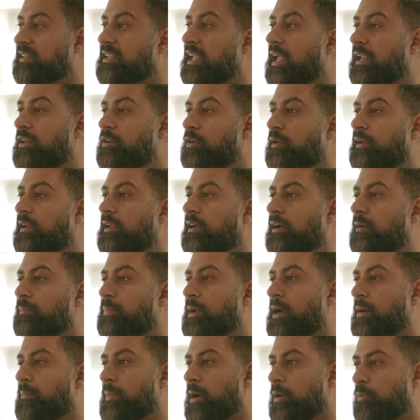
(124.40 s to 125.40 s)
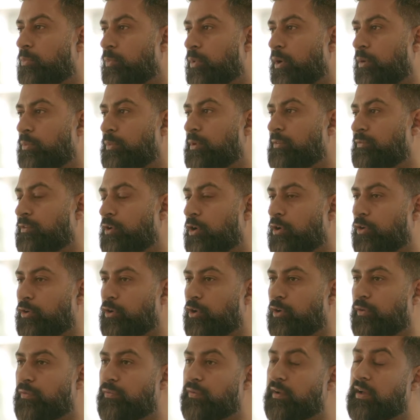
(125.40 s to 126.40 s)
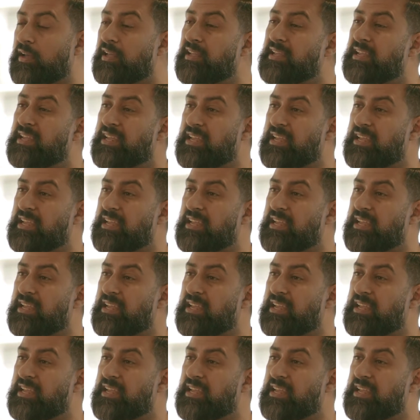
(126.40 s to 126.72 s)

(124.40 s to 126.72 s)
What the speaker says: to tell you a little bit about what we've got on offer.